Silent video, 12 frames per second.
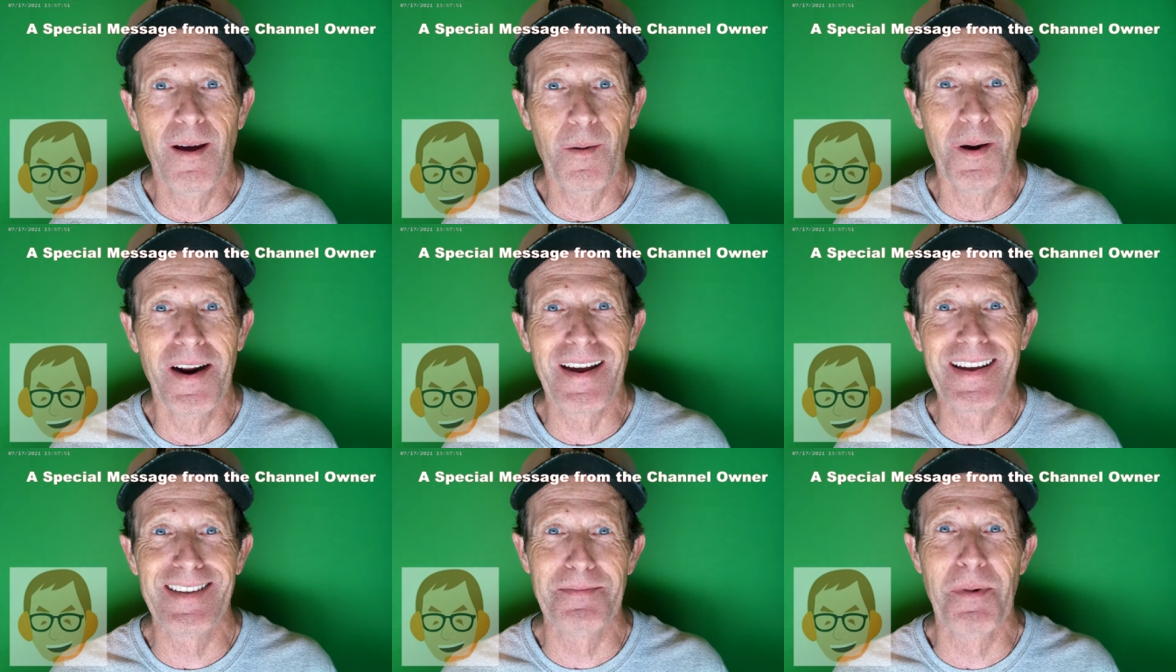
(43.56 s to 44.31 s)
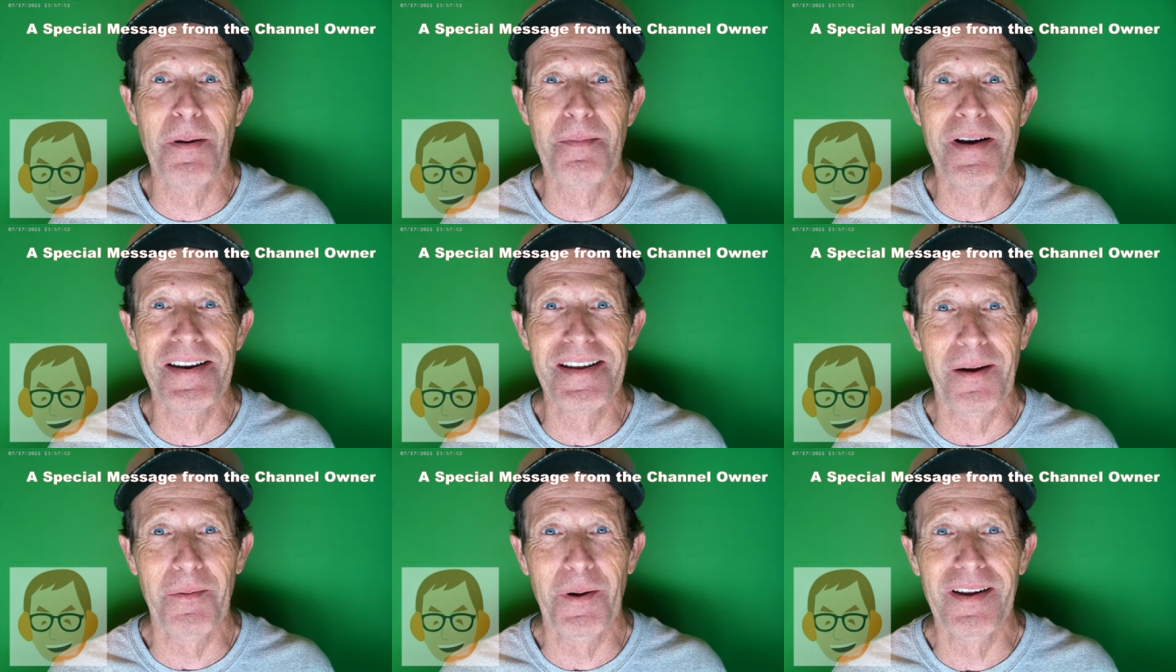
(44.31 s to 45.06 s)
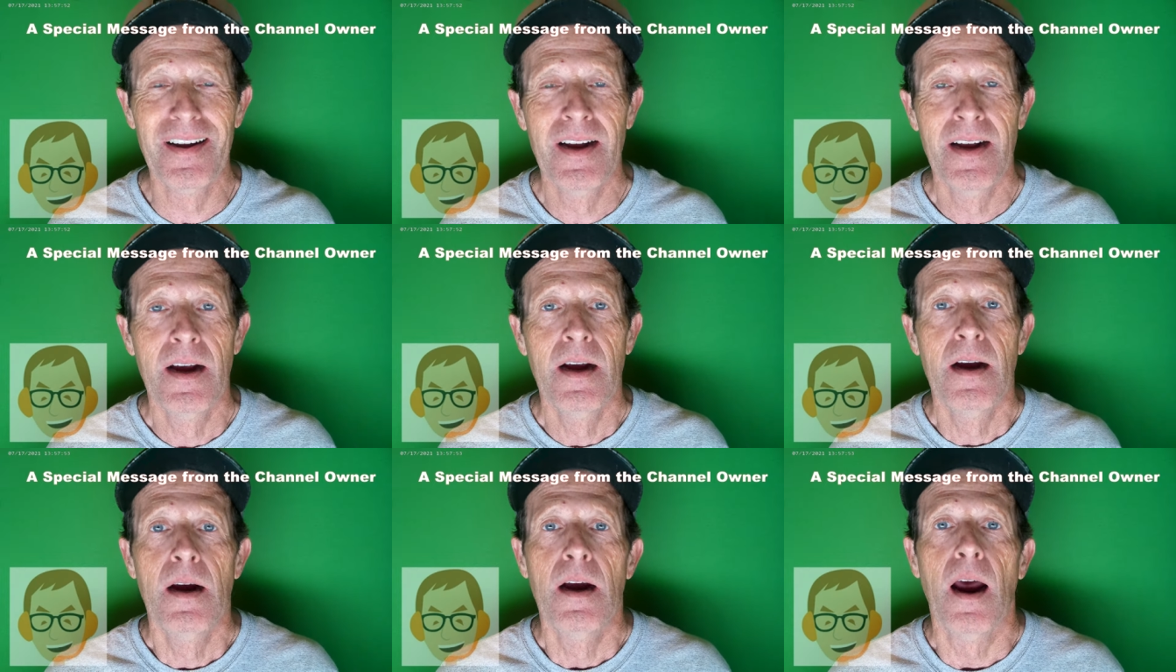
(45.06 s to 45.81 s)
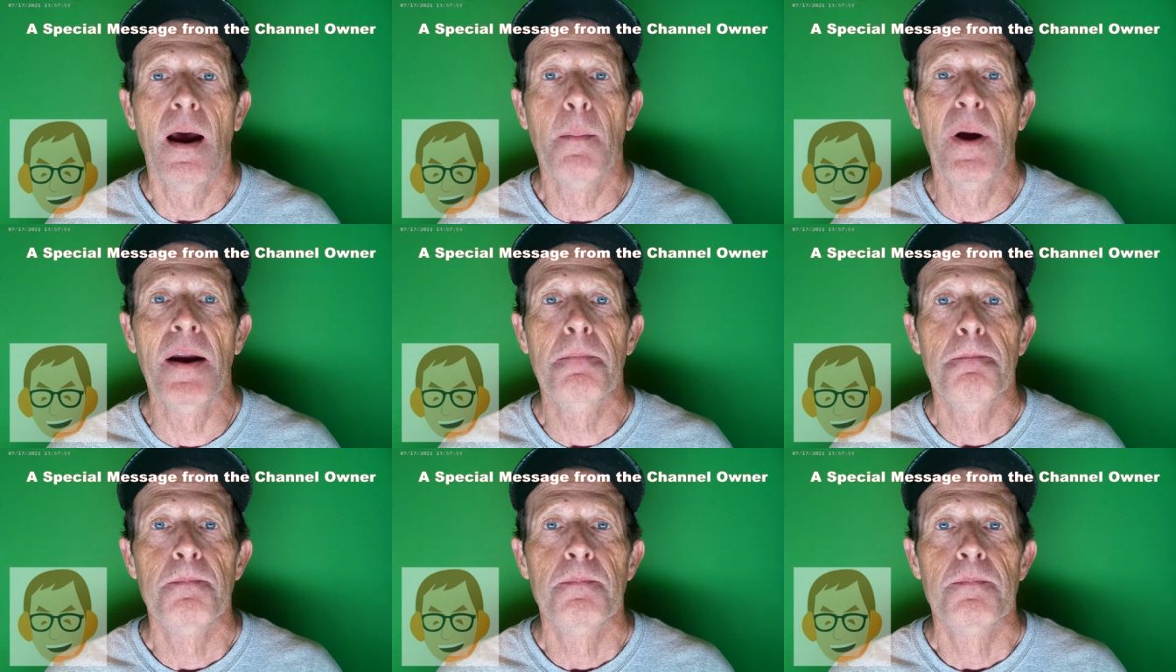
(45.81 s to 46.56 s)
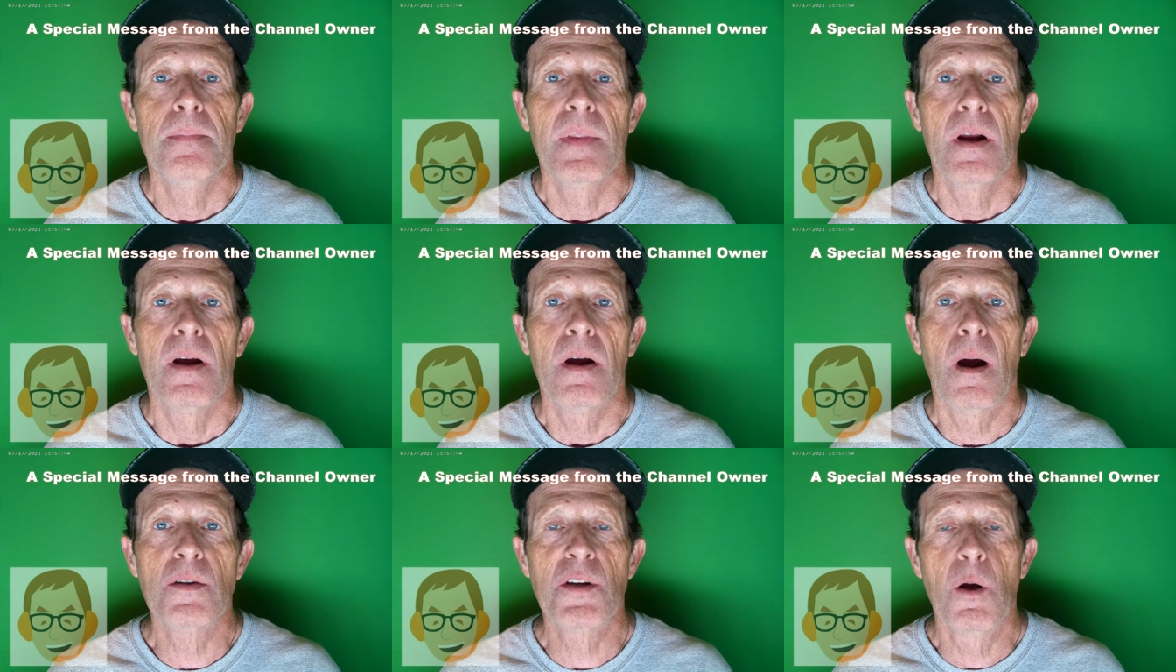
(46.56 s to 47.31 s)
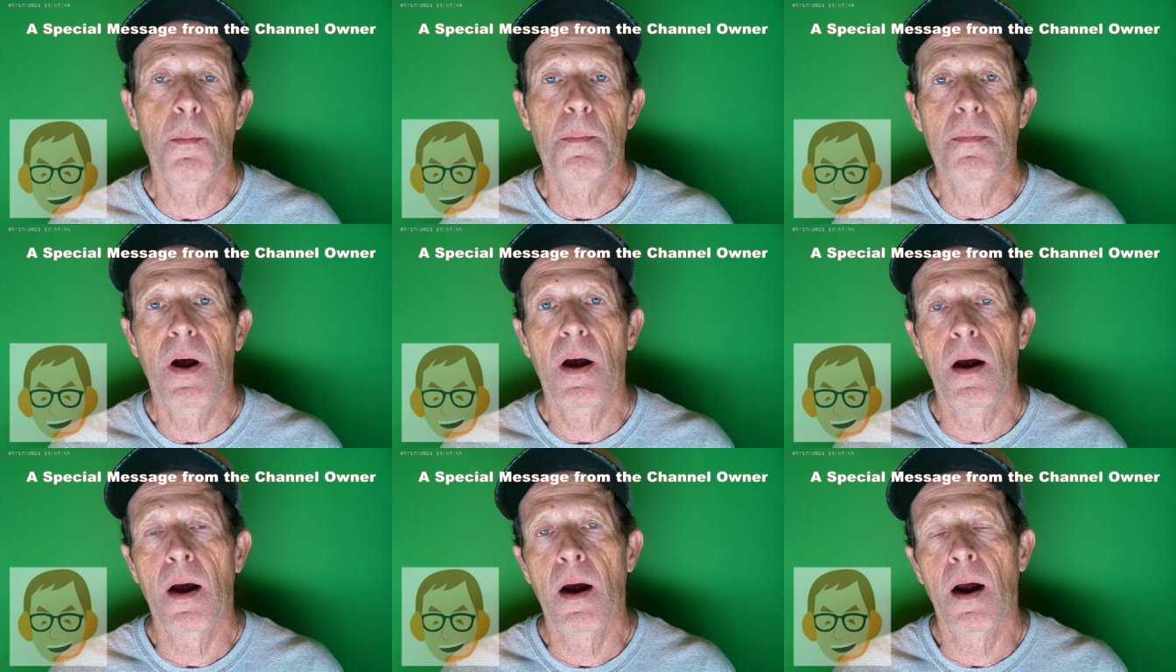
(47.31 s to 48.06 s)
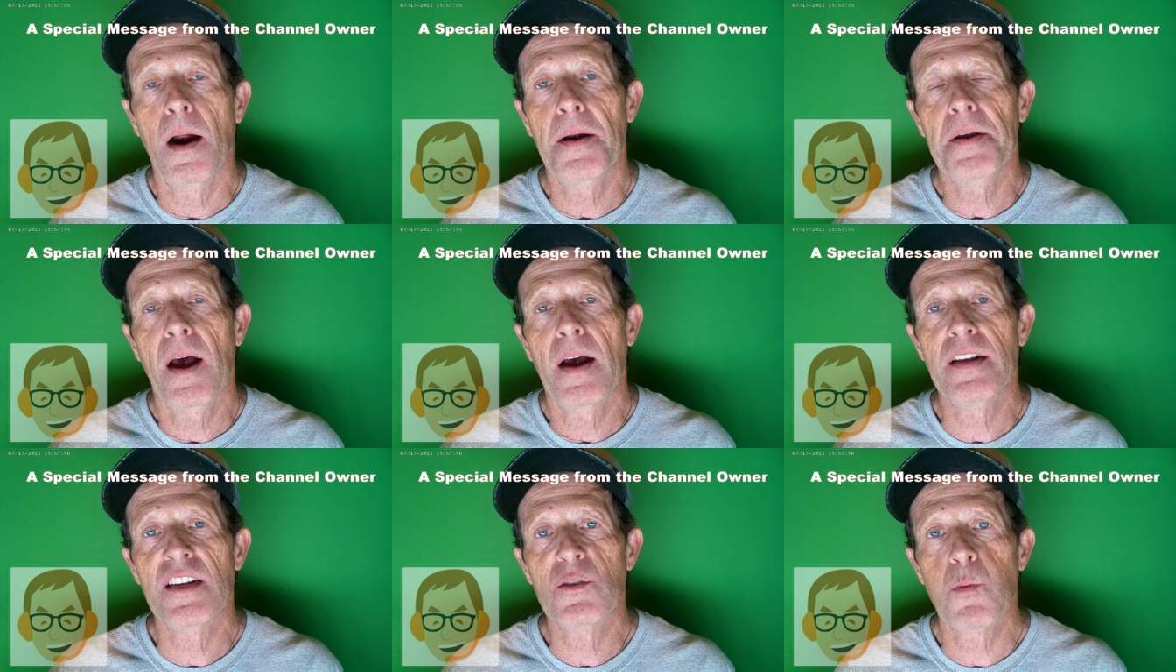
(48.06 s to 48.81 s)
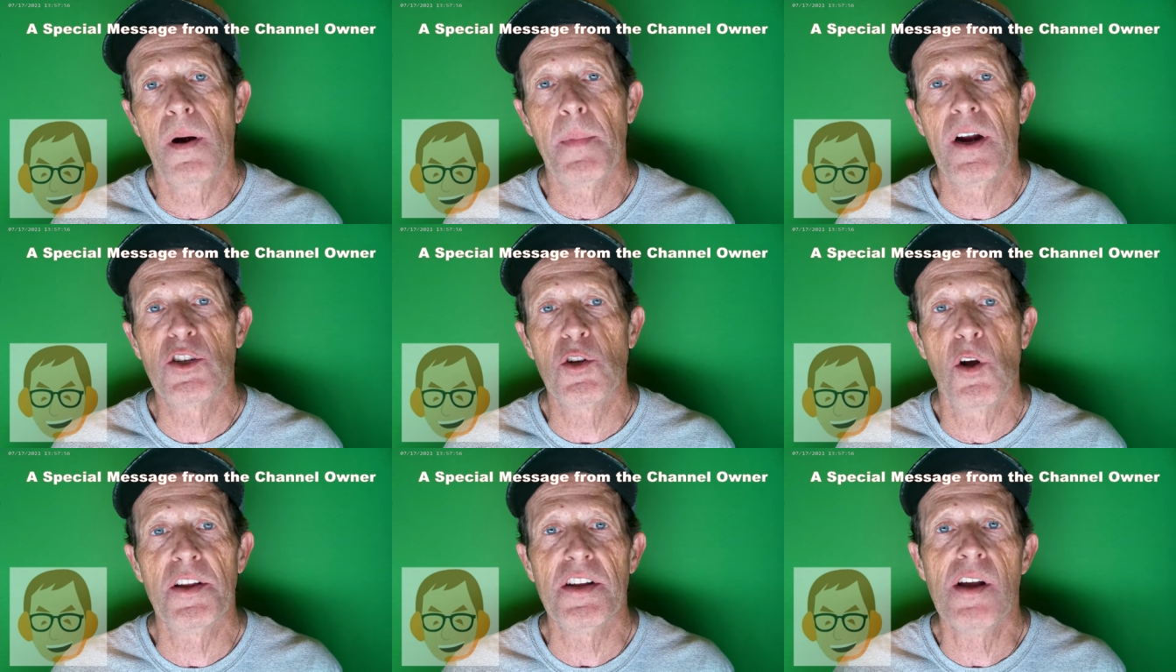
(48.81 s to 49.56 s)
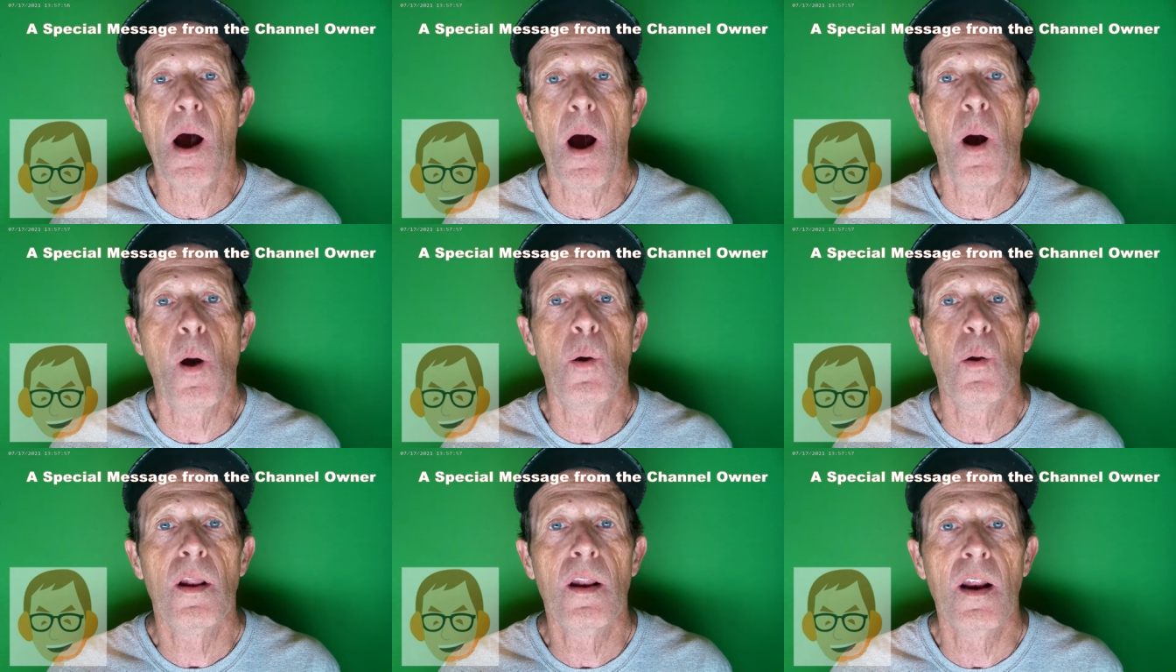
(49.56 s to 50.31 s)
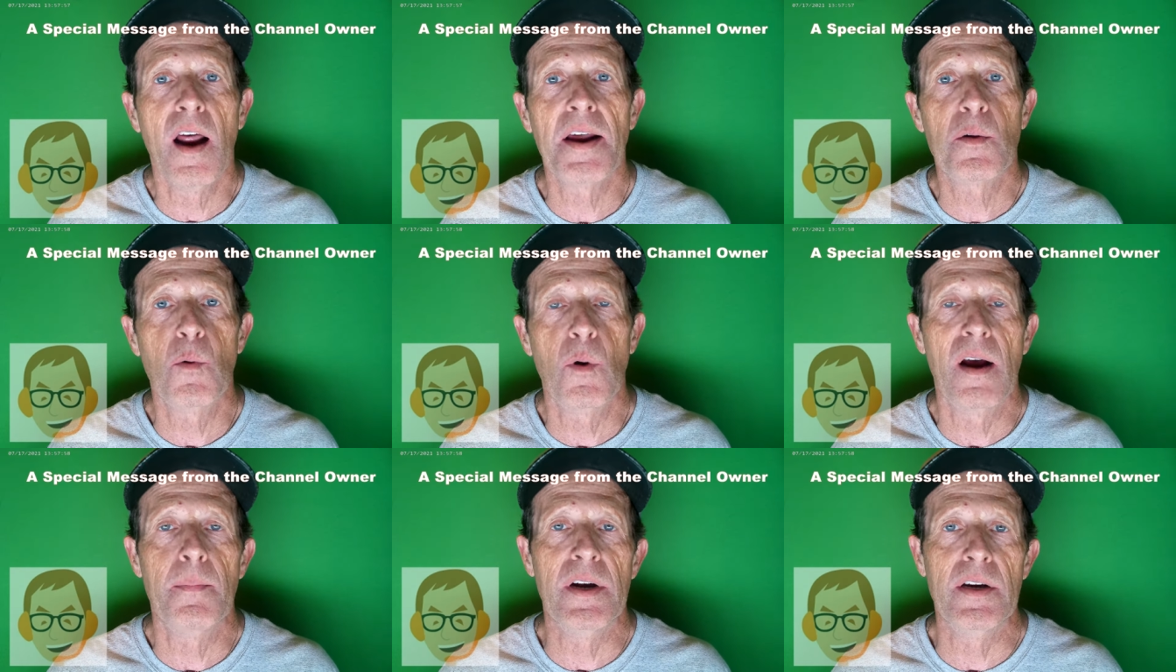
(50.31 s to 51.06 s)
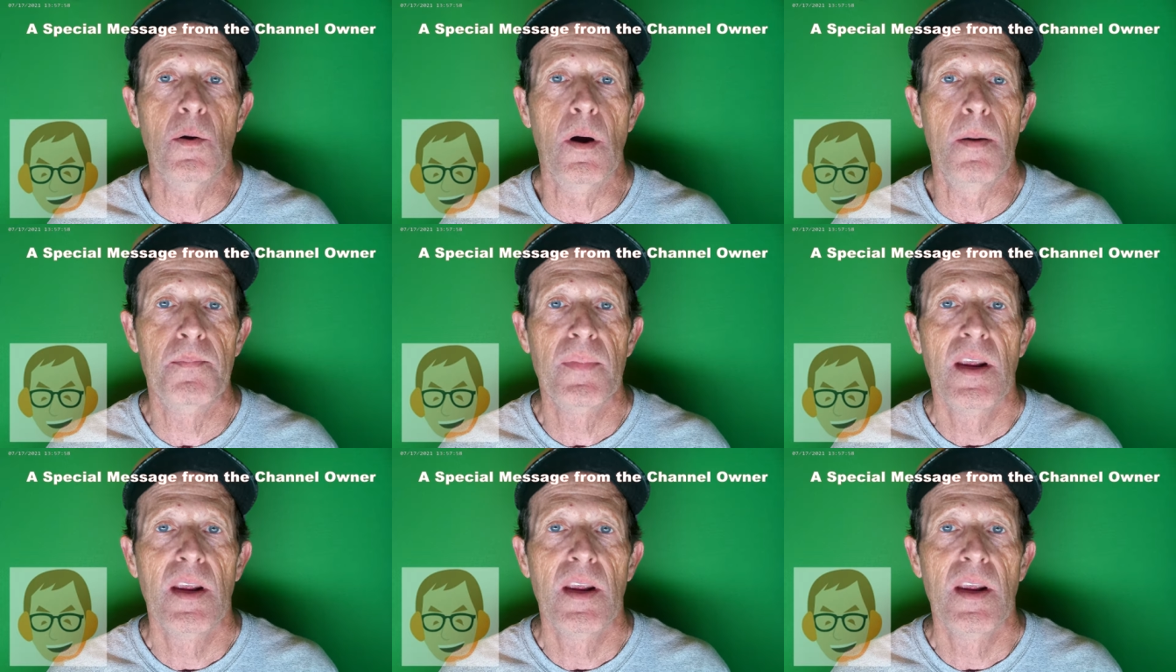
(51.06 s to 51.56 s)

when I get some more money, I will. But also, uh, I just want to make sure that y'all like what I've been doing.